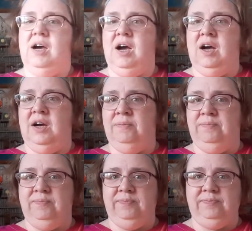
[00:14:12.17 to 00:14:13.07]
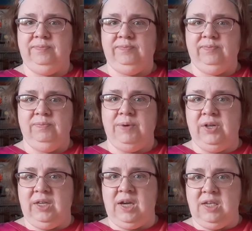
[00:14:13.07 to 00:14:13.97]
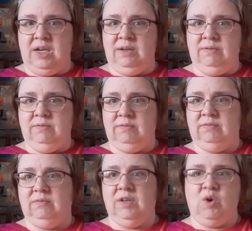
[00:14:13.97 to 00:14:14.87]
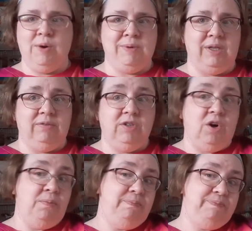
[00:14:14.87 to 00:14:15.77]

apparently I need equipment. So